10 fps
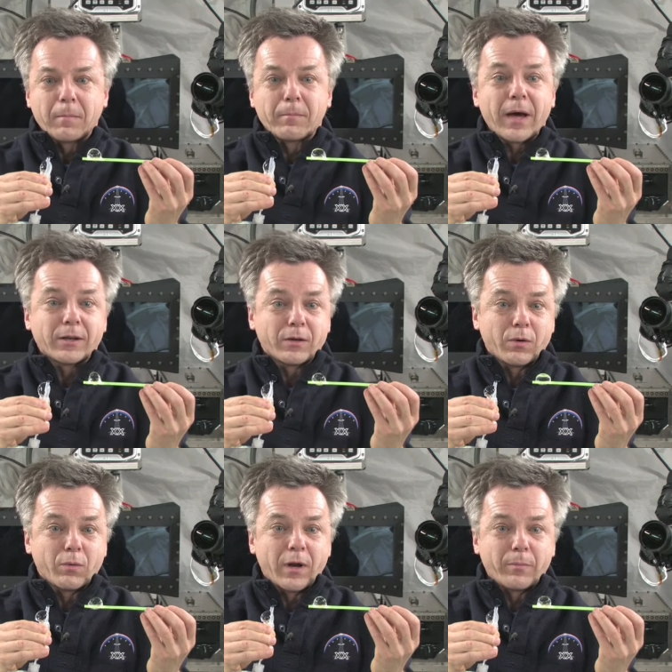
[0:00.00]
But
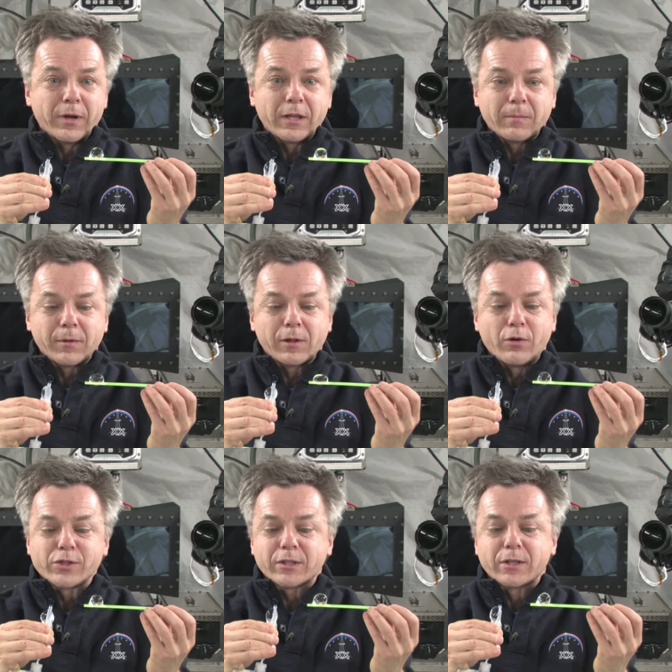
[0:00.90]
when I bring them
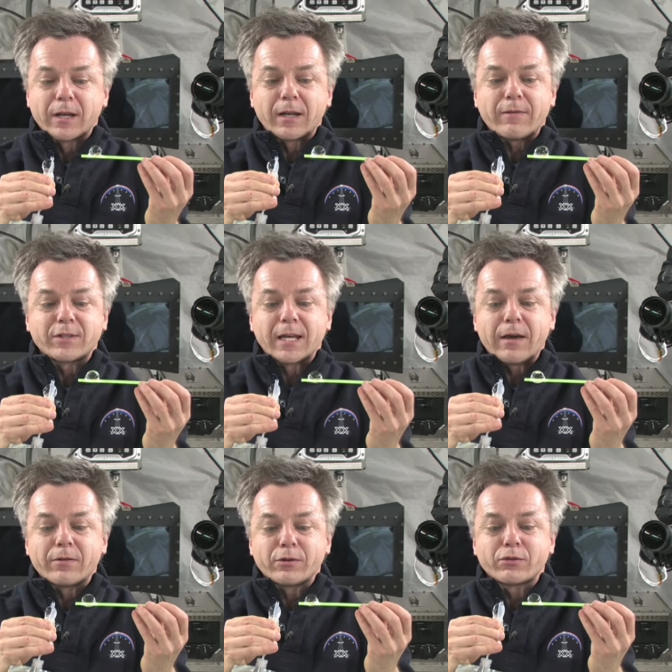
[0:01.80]
close enough
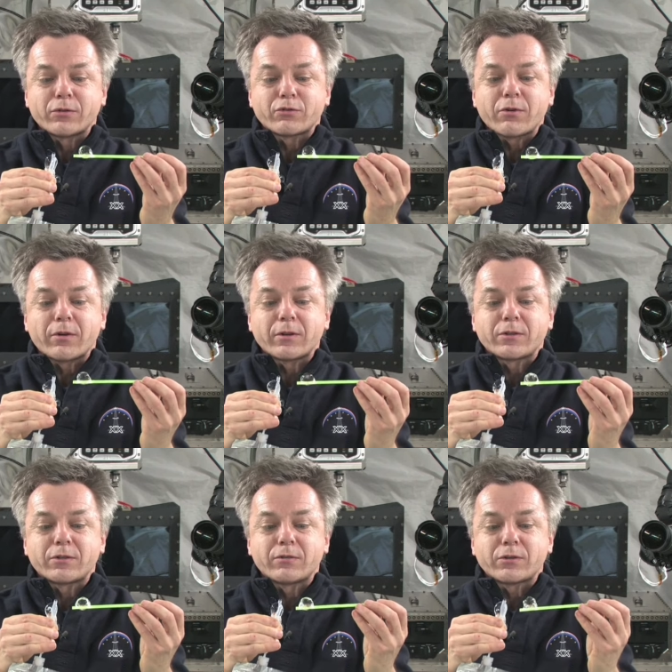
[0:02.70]
together to, attra
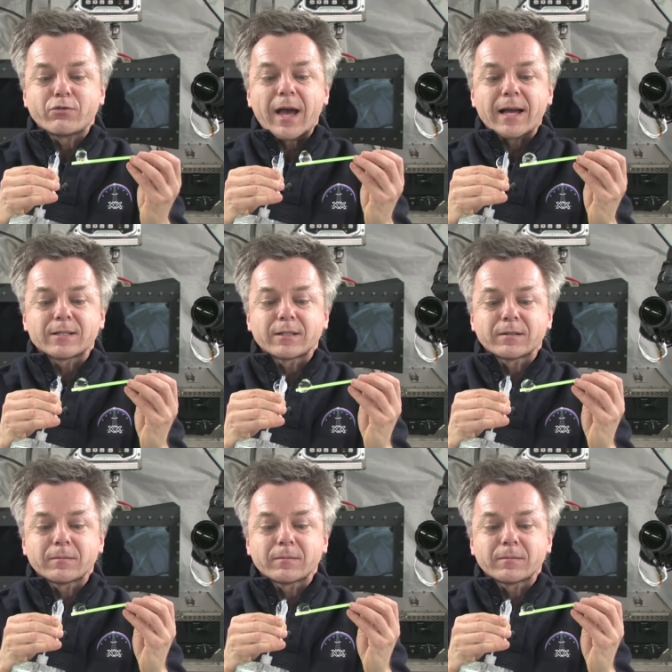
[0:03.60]
to attract,